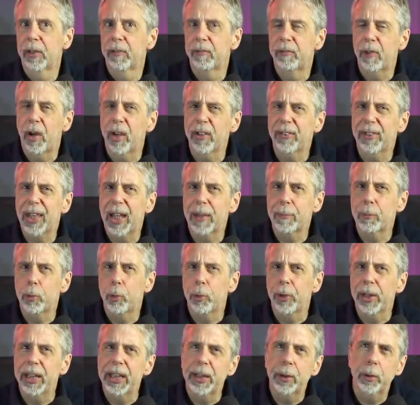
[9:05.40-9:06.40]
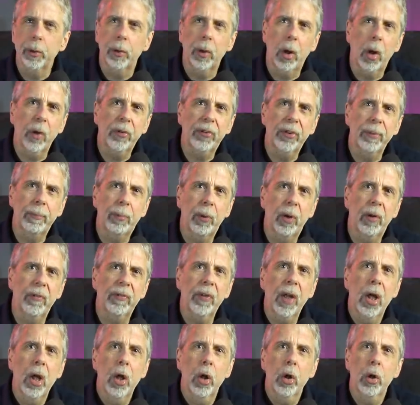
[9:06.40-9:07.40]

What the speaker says: Vice Admiral Igor Osipov,